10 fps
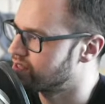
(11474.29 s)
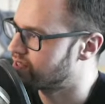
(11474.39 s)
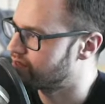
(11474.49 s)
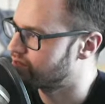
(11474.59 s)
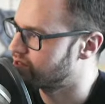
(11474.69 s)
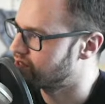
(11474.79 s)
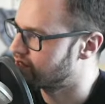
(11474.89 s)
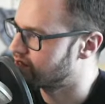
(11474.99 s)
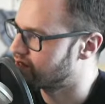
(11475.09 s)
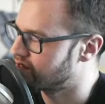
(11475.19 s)
I've already
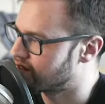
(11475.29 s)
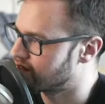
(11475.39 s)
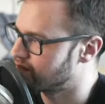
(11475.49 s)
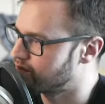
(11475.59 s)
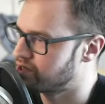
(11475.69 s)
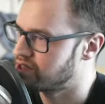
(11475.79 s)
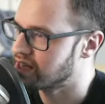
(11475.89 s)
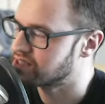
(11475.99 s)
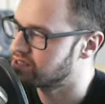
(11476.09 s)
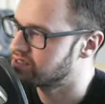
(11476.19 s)
done all the art and
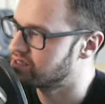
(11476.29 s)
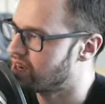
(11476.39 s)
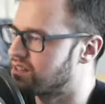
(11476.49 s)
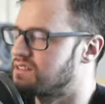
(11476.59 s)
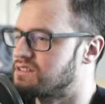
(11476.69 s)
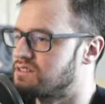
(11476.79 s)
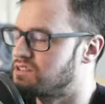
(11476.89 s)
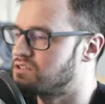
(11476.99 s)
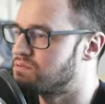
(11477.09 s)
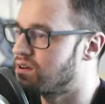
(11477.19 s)
projections. Jacqueline has already
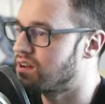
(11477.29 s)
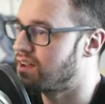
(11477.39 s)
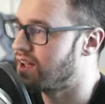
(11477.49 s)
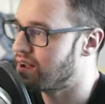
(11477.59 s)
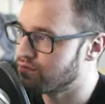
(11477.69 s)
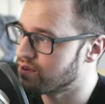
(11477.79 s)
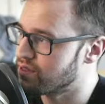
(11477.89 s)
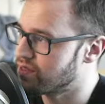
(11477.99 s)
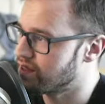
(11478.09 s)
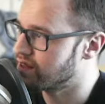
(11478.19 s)
drawn
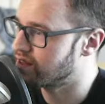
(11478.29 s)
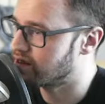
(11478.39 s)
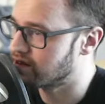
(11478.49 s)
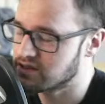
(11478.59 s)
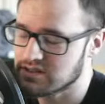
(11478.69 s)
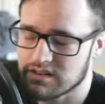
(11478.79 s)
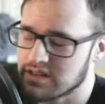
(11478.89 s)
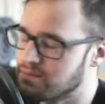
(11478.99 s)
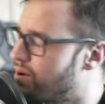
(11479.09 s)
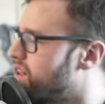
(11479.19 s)
everything. All it's already
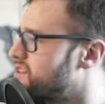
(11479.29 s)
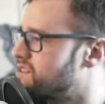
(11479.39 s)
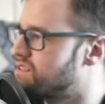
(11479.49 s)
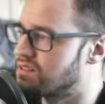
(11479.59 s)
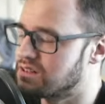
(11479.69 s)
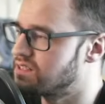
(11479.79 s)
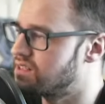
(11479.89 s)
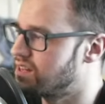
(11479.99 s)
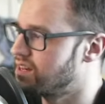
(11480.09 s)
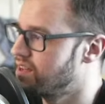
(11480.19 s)
polished. It's already
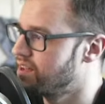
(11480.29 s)
done.